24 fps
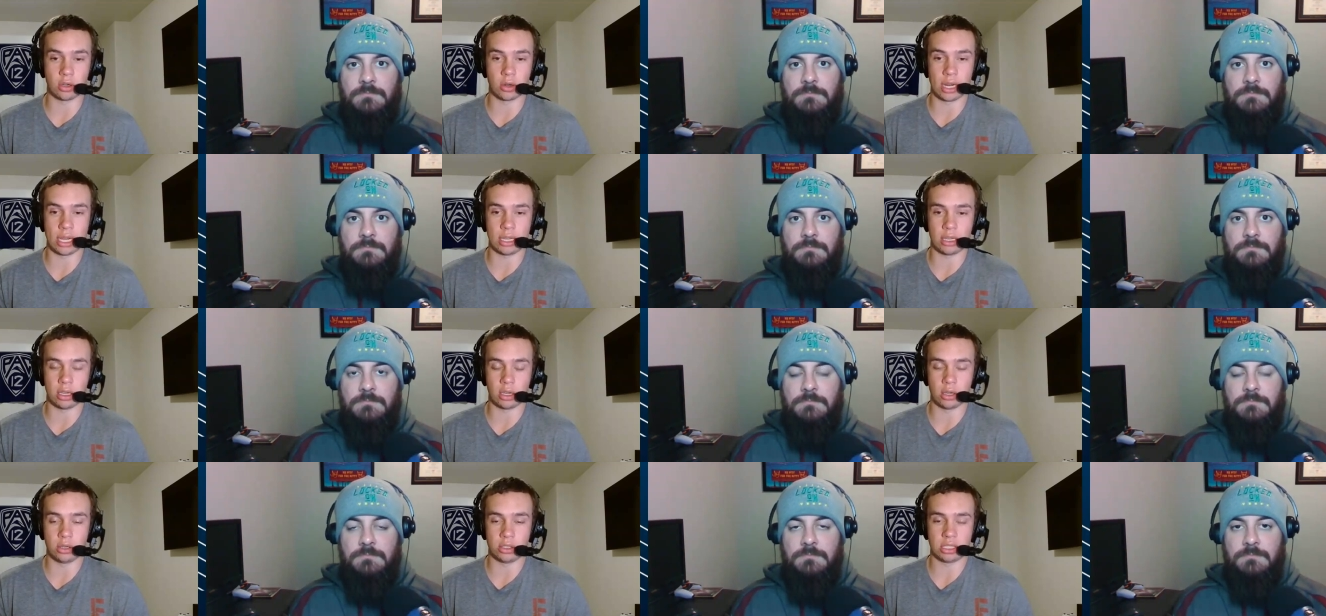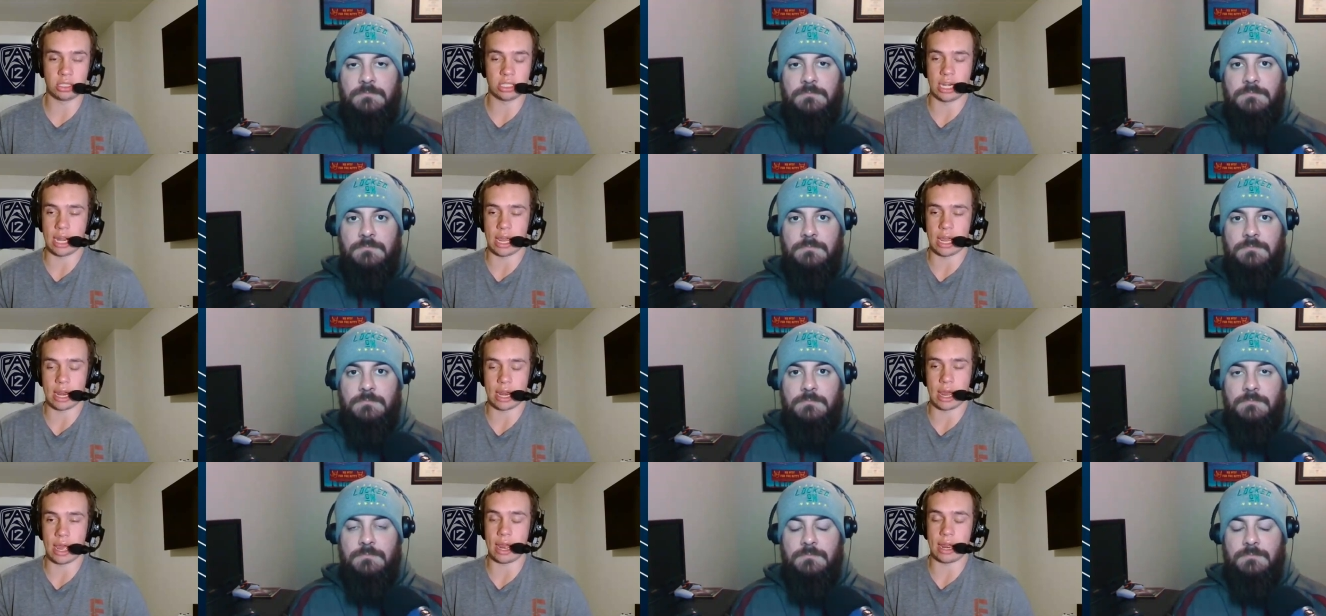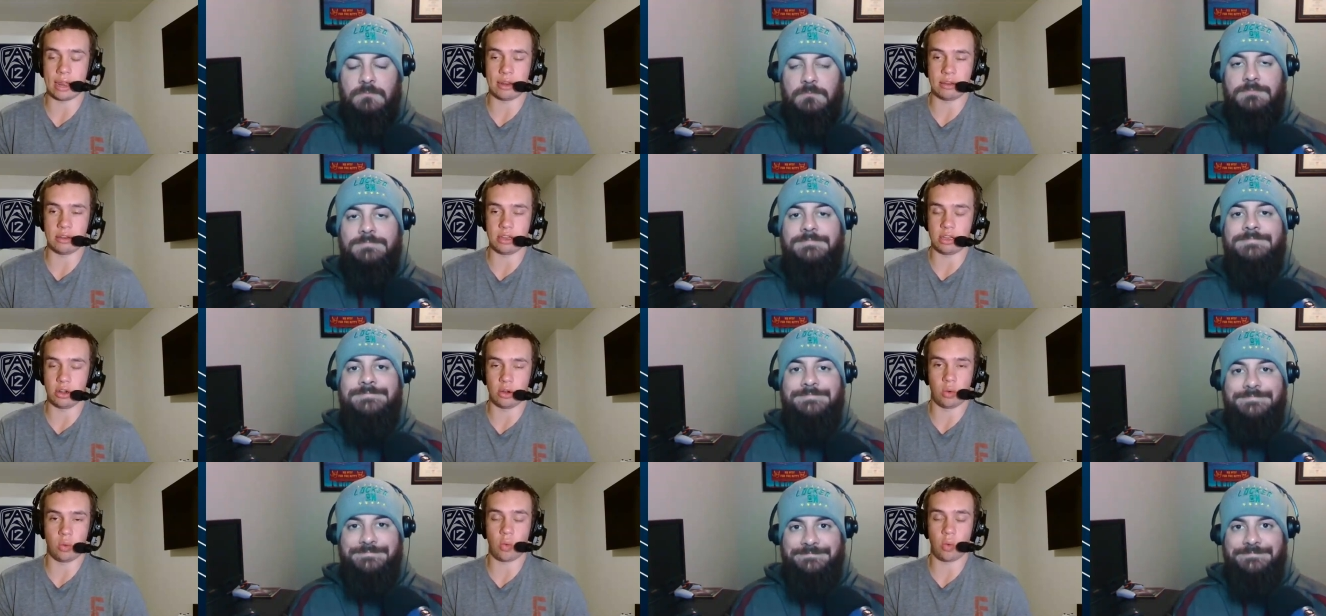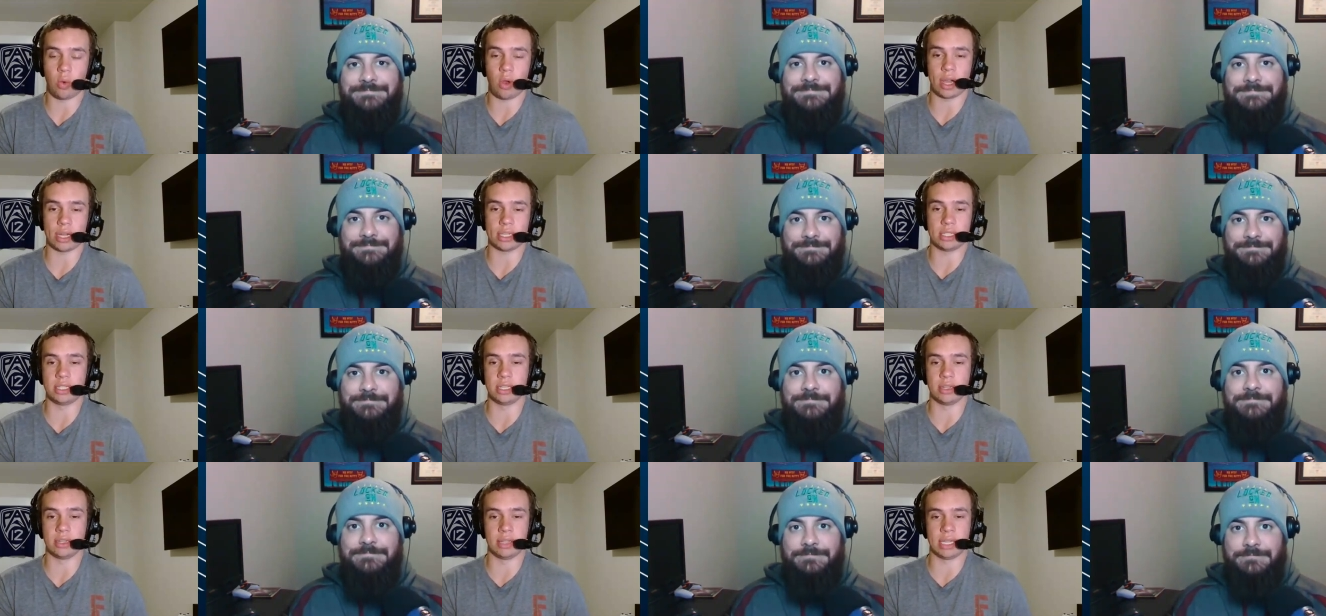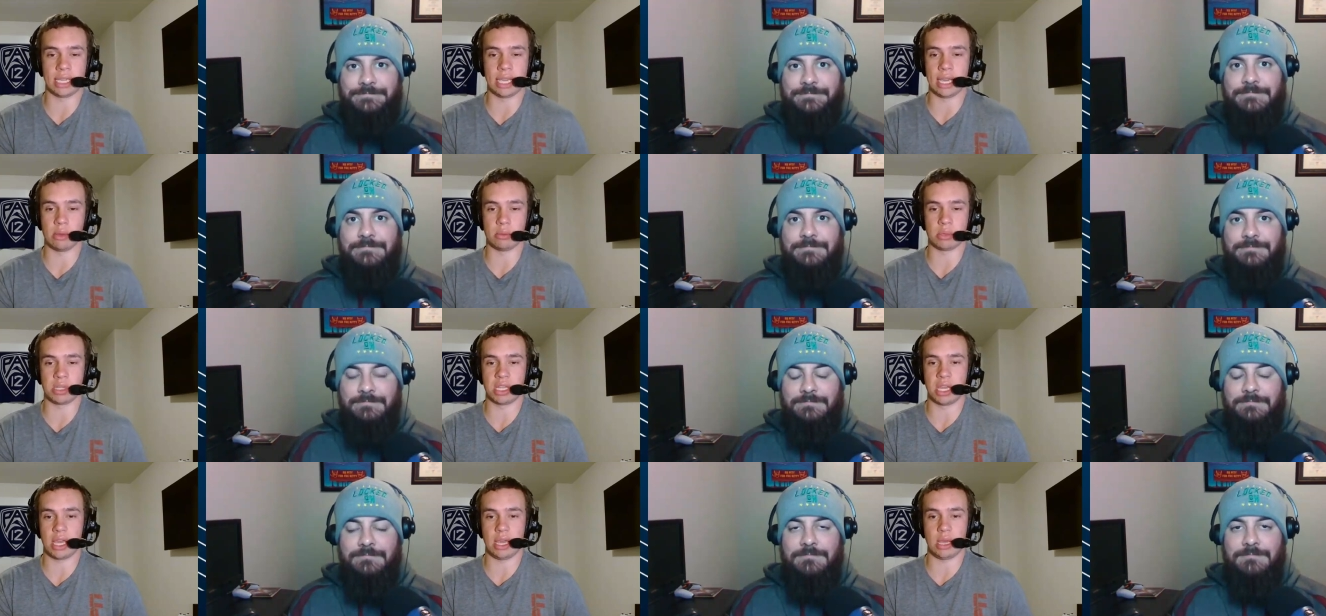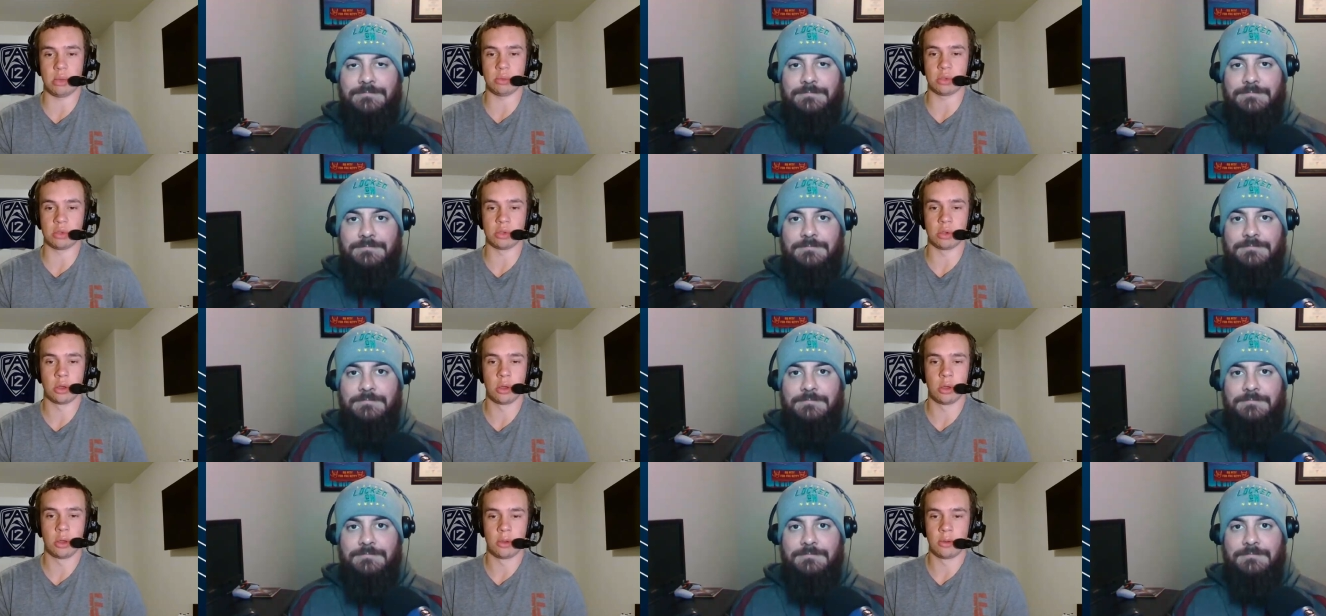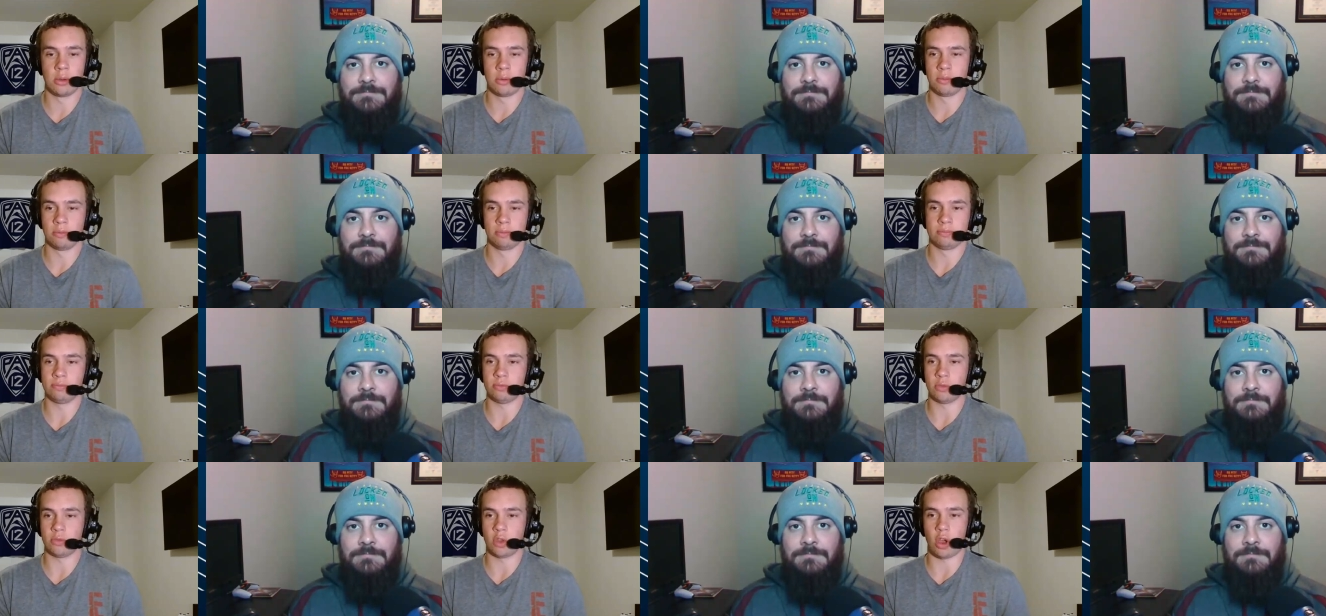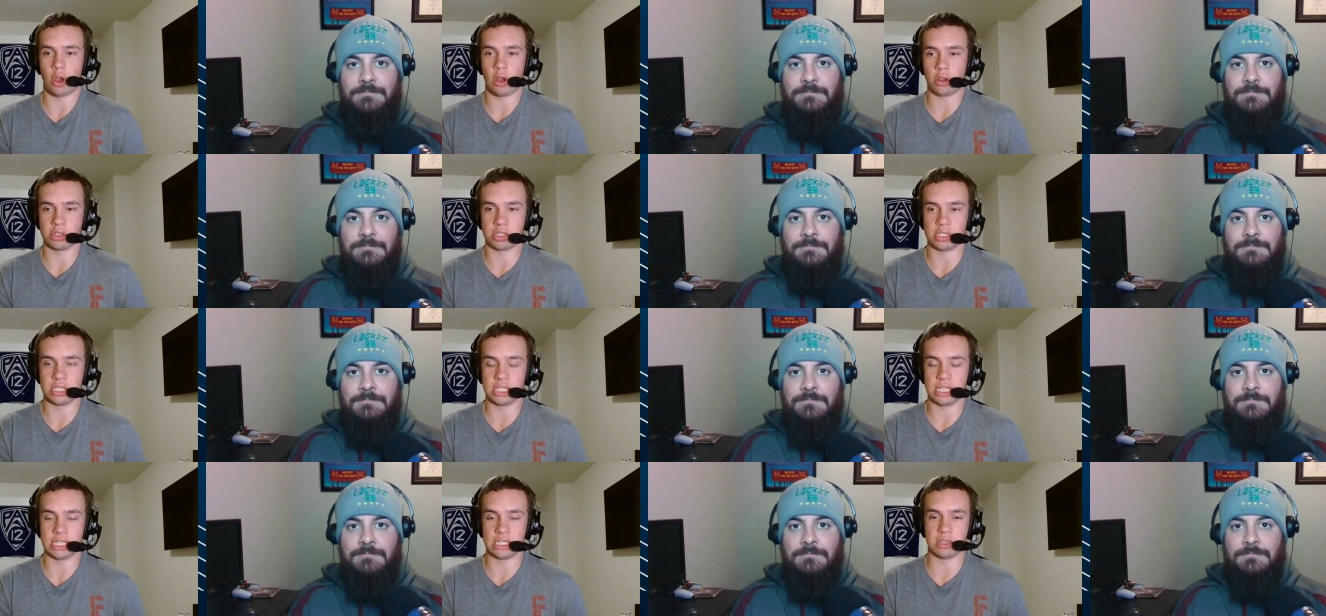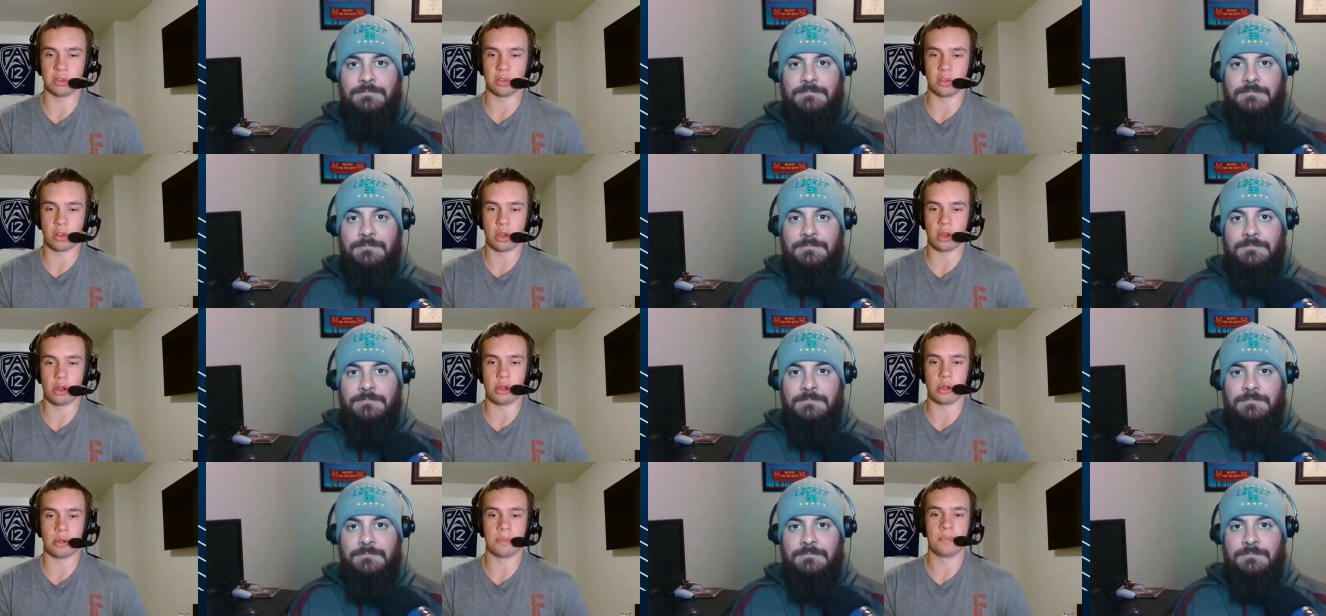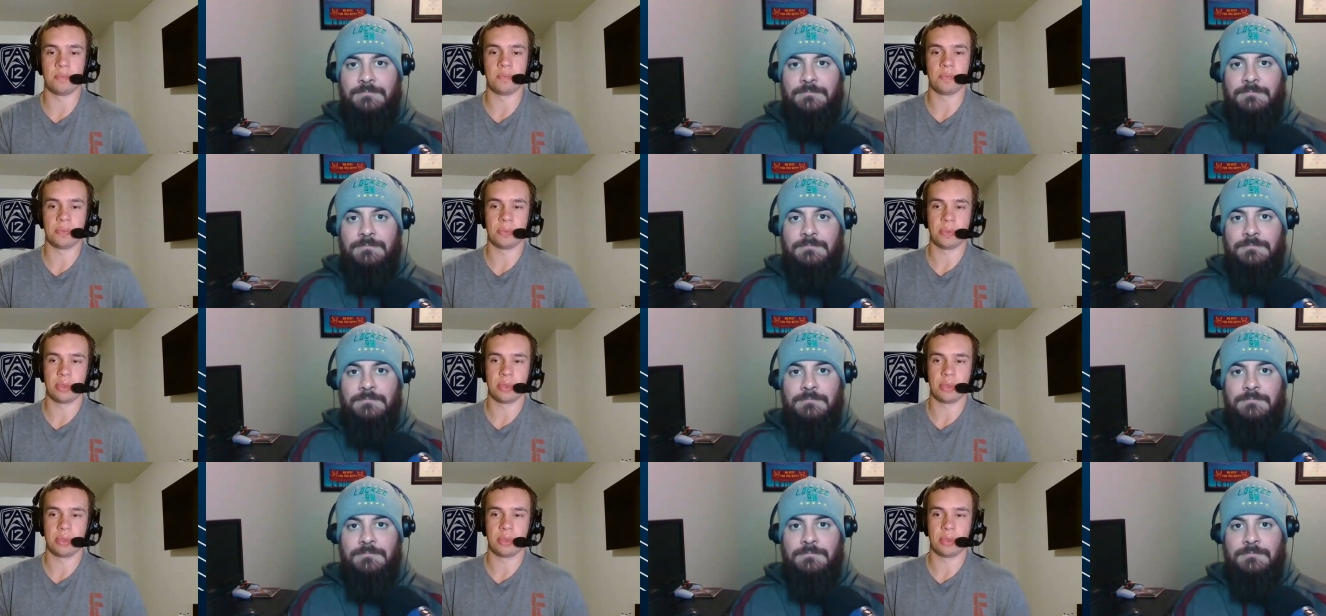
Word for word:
Speaker 1: a great coach, and, and I, you know, mm-hmm. watched Dillingham's games all season long.